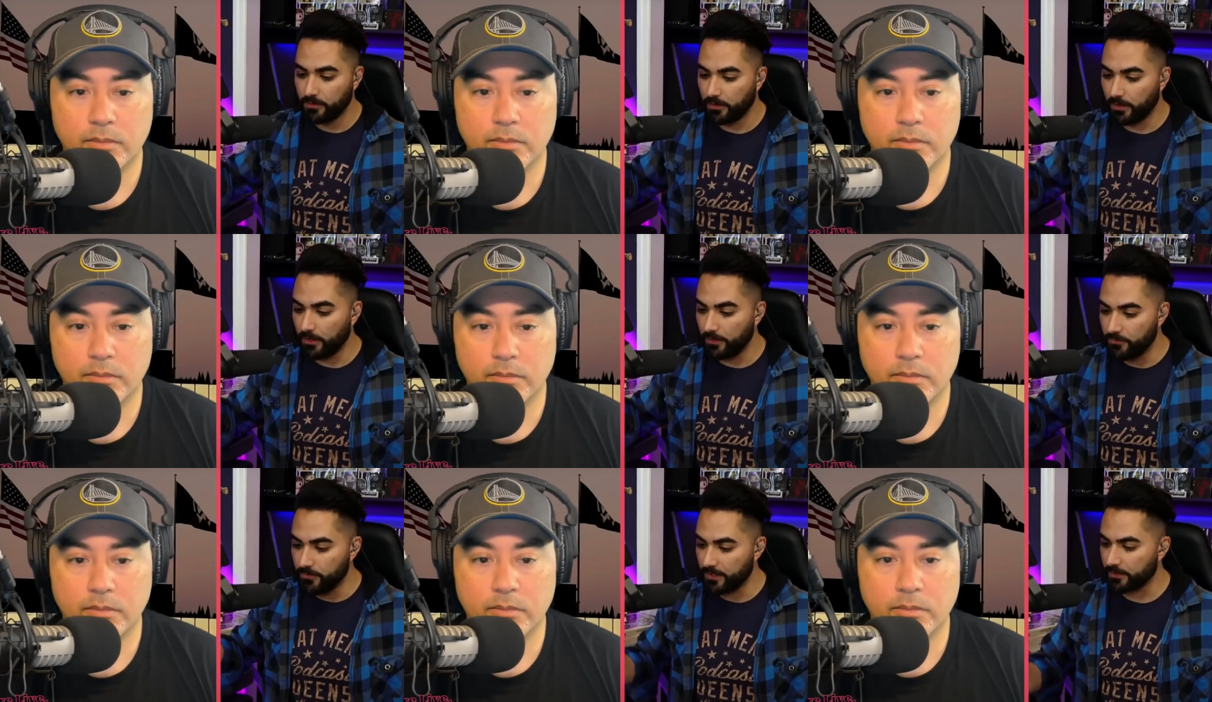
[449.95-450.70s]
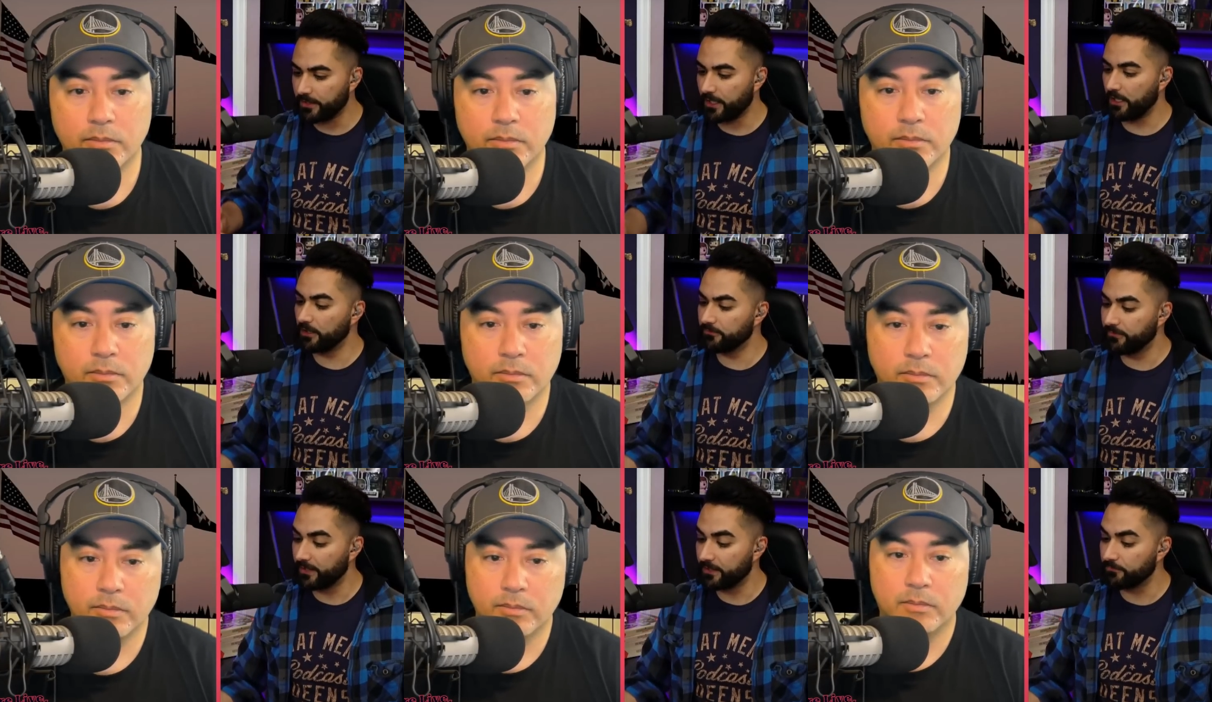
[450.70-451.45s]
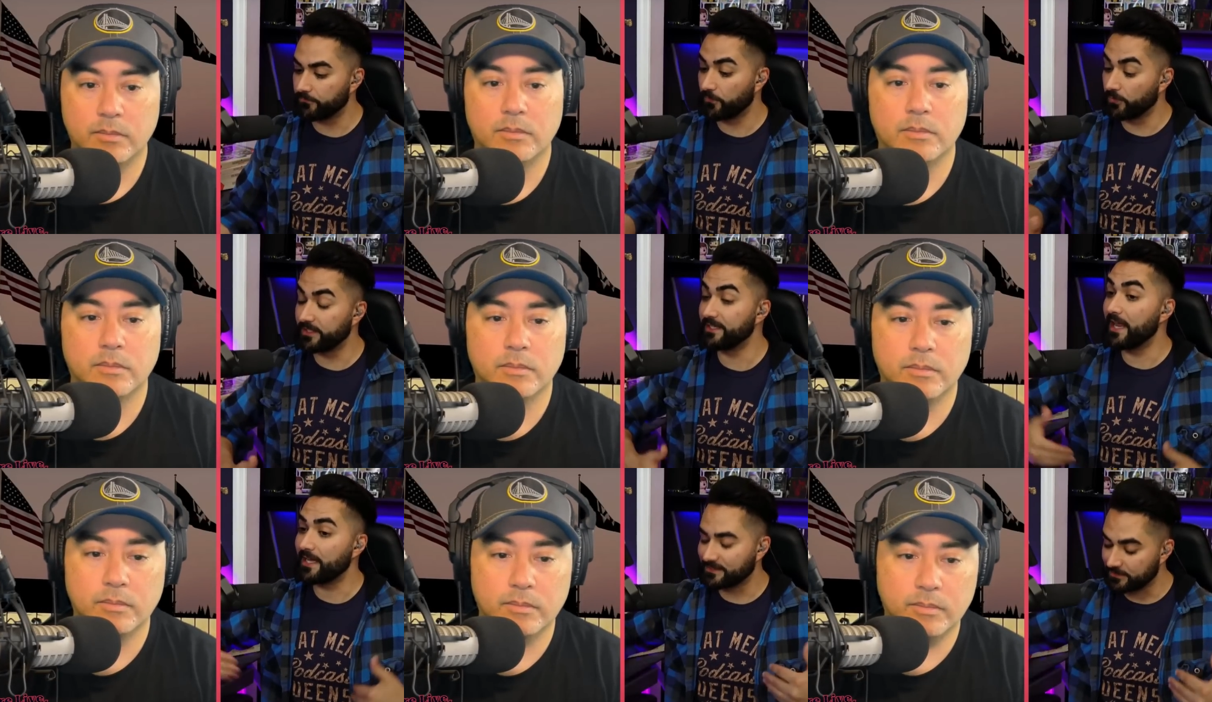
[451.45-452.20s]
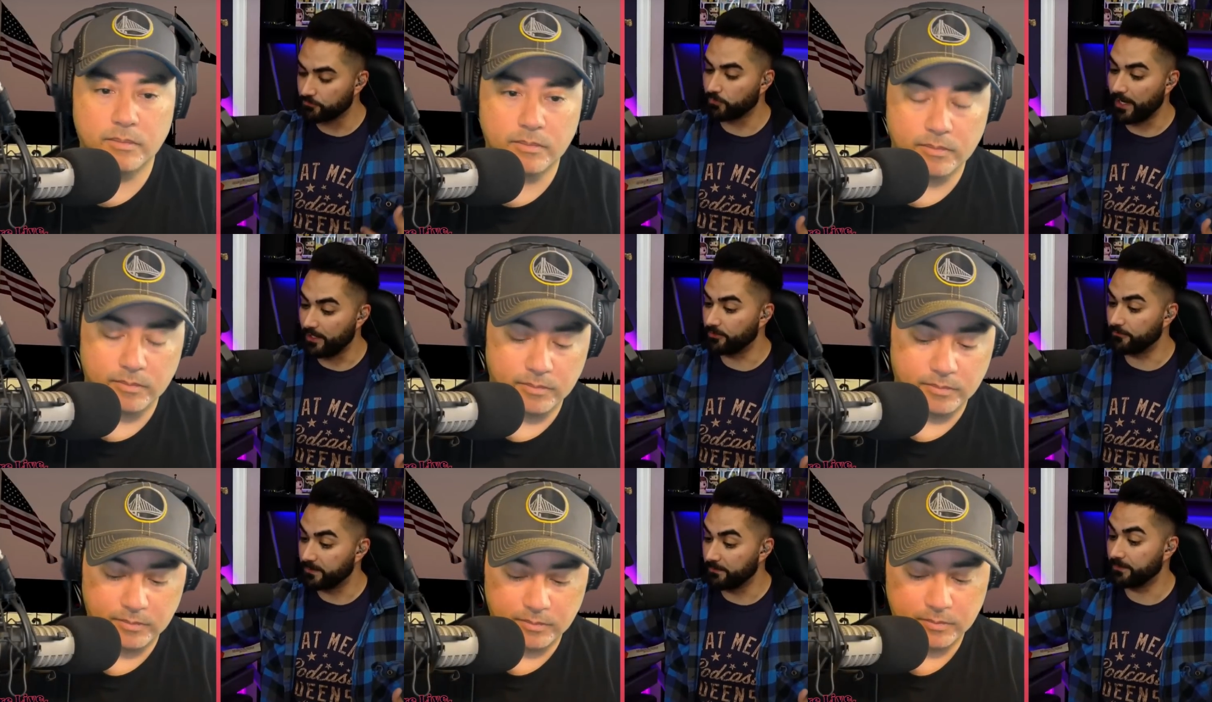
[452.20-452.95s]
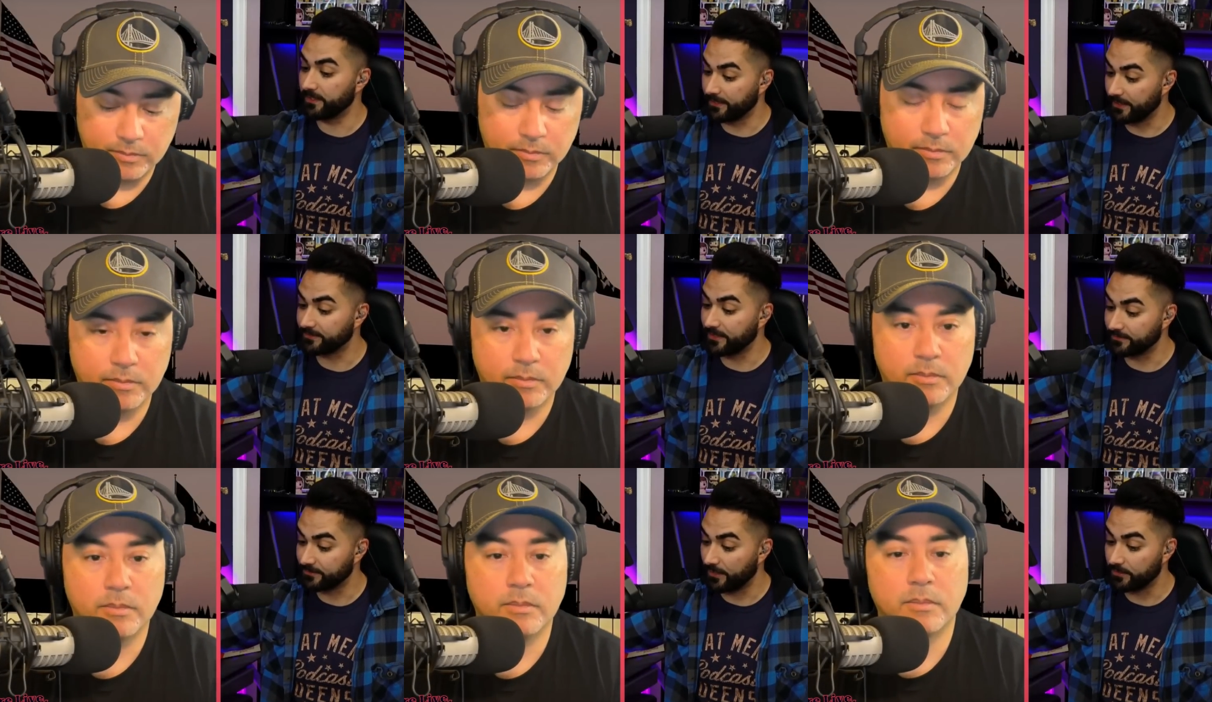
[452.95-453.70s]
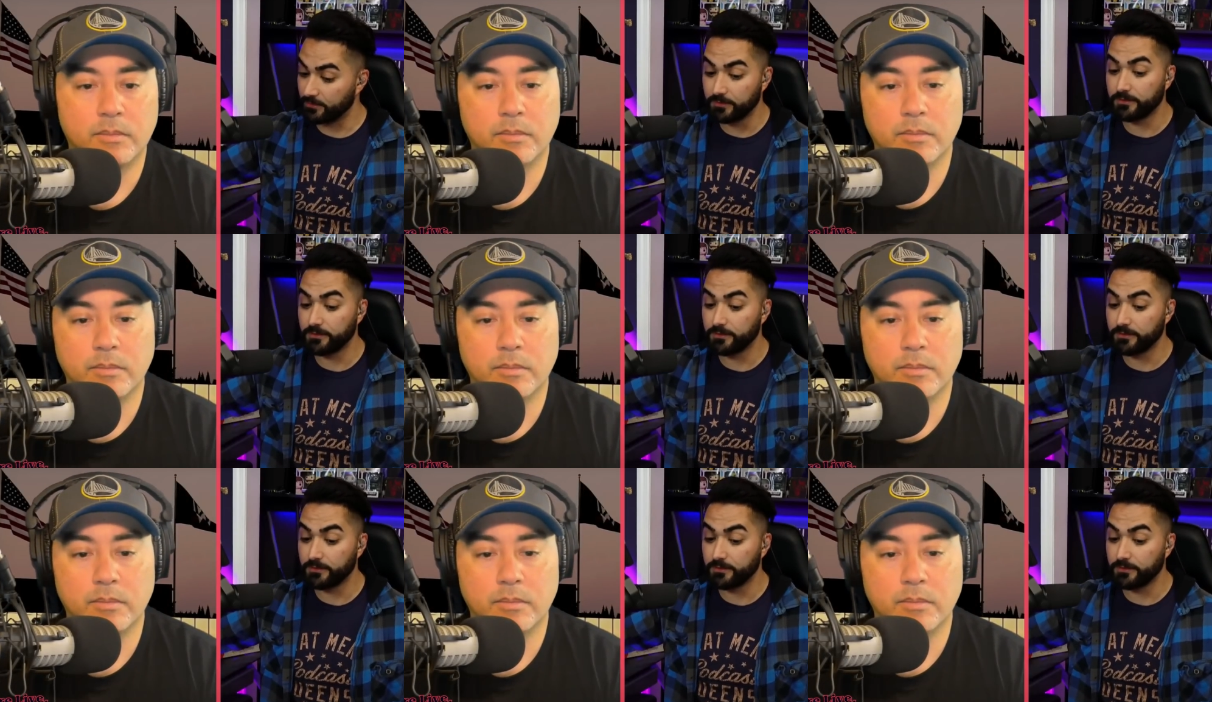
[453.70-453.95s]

Speaker 1: uh, they're going to elevate it for the next round of people that get that title